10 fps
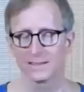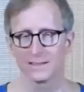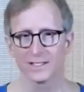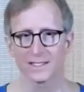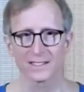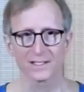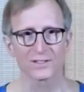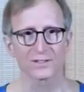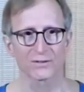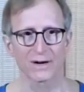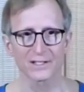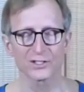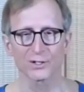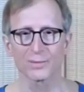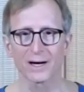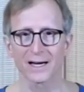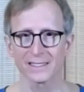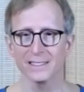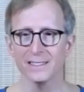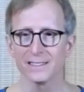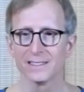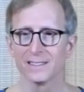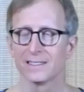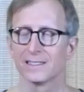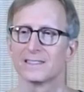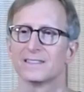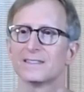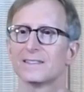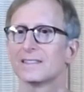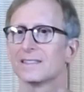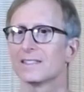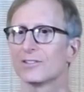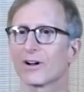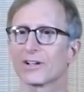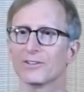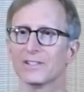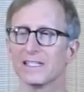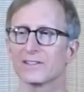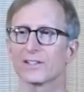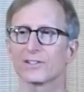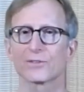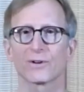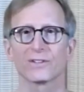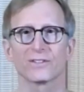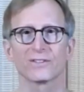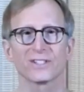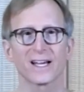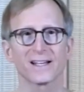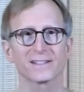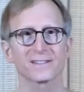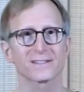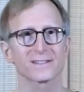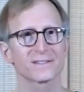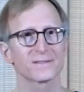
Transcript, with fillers: gently stretch your body Draw your knees in toward your chest.